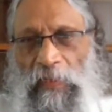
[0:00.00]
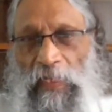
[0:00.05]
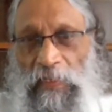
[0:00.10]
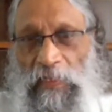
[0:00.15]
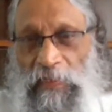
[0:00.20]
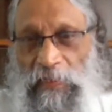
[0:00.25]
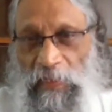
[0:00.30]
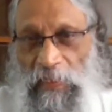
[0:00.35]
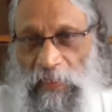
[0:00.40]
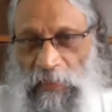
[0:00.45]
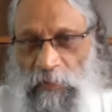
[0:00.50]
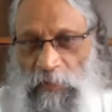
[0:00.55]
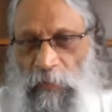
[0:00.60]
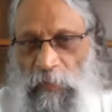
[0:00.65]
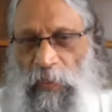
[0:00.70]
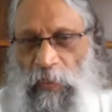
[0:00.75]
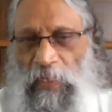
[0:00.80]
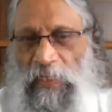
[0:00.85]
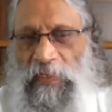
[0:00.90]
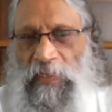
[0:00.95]
That's an
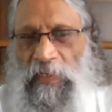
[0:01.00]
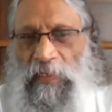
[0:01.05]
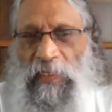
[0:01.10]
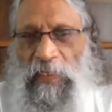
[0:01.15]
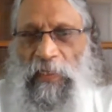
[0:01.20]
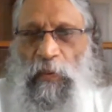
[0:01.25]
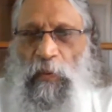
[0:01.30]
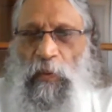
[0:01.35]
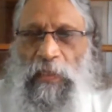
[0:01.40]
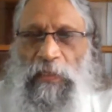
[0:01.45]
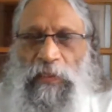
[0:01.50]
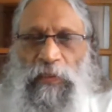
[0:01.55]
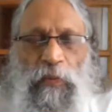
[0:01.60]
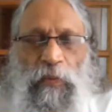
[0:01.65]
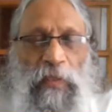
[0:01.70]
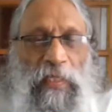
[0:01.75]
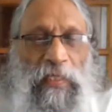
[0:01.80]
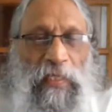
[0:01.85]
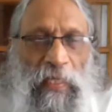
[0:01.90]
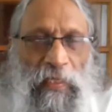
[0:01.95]
exploration a yoga
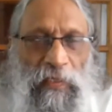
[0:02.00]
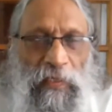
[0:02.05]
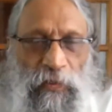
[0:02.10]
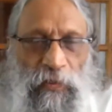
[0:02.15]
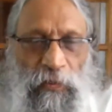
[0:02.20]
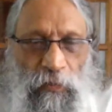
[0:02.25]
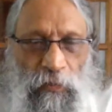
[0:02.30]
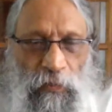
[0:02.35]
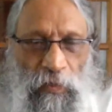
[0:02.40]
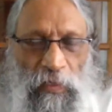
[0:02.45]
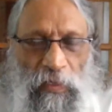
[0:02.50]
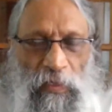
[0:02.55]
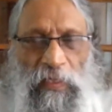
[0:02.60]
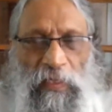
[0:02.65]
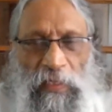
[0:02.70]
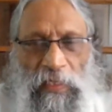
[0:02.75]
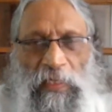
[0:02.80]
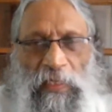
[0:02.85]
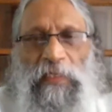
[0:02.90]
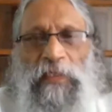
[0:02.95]
student has to
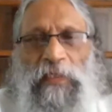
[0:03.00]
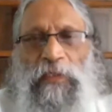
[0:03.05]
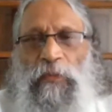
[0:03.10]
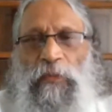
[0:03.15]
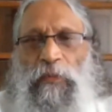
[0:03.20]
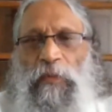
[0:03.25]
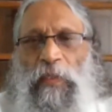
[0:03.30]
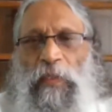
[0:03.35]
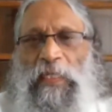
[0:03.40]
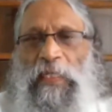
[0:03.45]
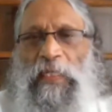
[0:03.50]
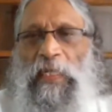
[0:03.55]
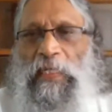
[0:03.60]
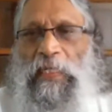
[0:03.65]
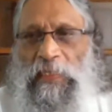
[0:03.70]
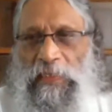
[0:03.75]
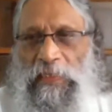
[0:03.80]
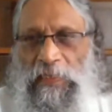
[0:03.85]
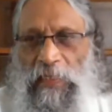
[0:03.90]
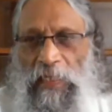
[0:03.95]
really do and
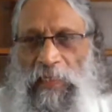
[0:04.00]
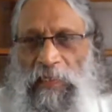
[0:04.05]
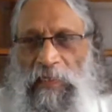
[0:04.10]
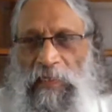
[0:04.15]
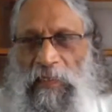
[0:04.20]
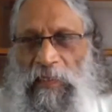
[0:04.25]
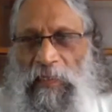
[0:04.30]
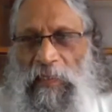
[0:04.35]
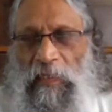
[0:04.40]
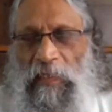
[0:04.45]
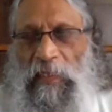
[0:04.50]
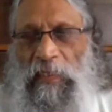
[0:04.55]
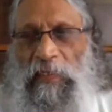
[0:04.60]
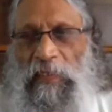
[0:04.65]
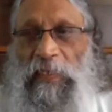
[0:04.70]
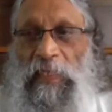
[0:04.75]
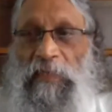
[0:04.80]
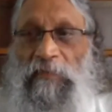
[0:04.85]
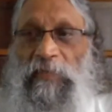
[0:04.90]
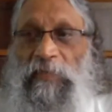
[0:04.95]
understand.
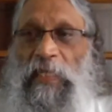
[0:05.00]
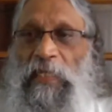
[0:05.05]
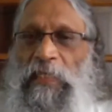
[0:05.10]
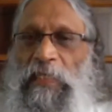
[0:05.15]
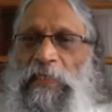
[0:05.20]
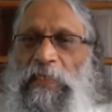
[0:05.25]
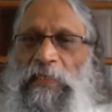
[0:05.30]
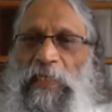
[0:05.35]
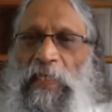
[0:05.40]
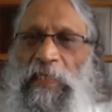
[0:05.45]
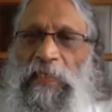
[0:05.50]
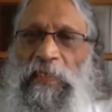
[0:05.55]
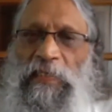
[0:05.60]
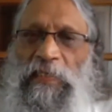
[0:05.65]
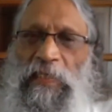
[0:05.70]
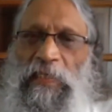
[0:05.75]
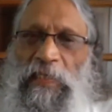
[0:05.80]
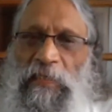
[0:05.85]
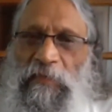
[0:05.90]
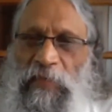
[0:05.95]
Then we understand the
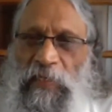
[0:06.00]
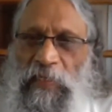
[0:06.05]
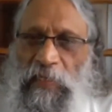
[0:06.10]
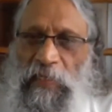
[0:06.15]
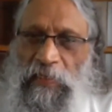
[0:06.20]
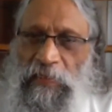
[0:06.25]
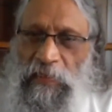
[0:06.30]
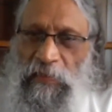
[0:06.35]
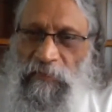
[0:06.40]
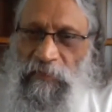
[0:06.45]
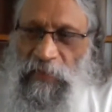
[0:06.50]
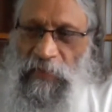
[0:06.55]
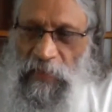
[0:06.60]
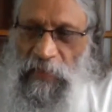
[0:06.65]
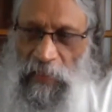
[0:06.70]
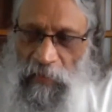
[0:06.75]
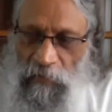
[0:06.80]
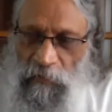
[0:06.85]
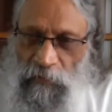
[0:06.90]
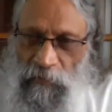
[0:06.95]
significance of the
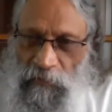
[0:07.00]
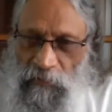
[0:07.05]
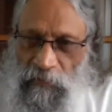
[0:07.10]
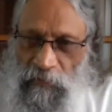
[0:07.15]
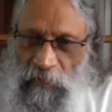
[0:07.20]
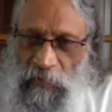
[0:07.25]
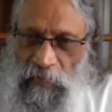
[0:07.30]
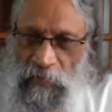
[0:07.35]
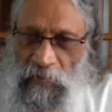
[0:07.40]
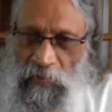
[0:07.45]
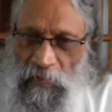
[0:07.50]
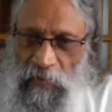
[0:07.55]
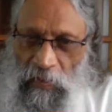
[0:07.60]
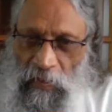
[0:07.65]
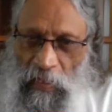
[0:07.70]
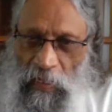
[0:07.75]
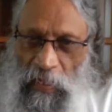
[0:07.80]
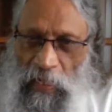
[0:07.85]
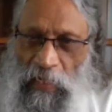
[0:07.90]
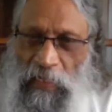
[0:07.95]
now.
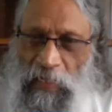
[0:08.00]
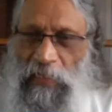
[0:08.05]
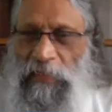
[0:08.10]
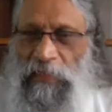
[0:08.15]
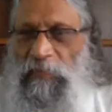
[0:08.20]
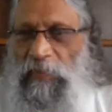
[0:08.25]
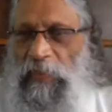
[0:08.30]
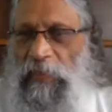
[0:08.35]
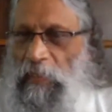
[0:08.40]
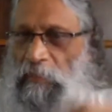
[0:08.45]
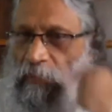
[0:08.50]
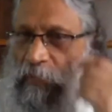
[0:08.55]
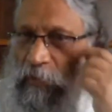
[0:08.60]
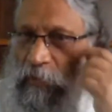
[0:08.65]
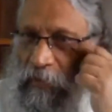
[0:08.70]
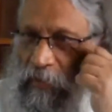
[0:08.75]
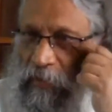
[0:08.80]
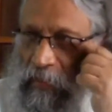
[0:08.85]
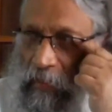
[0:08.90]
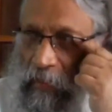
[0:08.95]
Unless we come
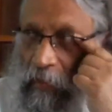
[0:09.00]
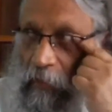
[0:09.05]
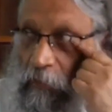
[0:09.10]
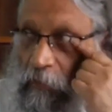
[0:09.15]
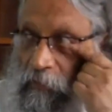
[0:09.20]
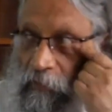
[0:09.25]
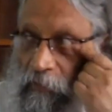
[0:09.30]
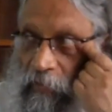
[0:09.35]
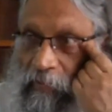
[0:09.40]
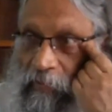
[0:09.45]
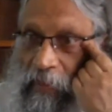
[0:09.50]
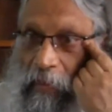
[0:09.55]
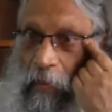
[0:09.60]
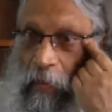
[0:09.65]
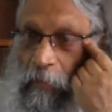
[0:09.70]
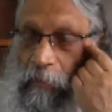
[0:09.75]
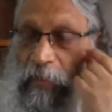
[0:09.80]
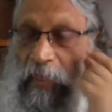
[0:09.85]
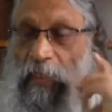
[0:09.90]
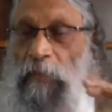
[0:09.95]
to the now, we will
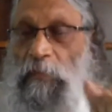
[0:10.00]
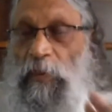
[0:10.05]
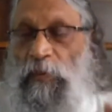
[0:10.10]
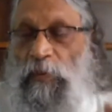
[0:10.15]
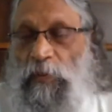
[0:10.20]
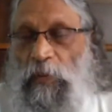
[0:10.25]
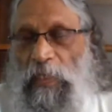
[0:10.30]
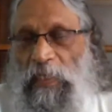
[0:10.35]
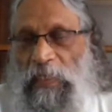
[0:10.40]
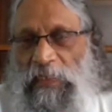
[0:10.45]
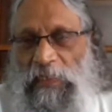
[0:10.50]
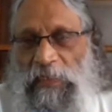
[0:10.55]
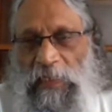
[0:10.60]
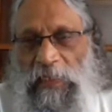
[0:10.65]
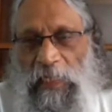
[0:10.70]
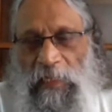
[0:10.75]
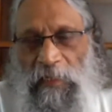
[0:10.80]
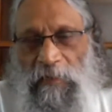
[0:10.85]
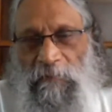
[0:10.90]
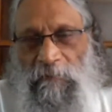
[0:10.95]
not be able to
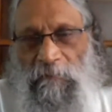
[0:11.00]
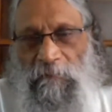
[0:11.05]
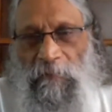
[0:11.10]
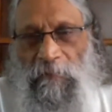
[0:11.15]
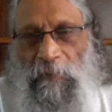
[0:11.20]
understand.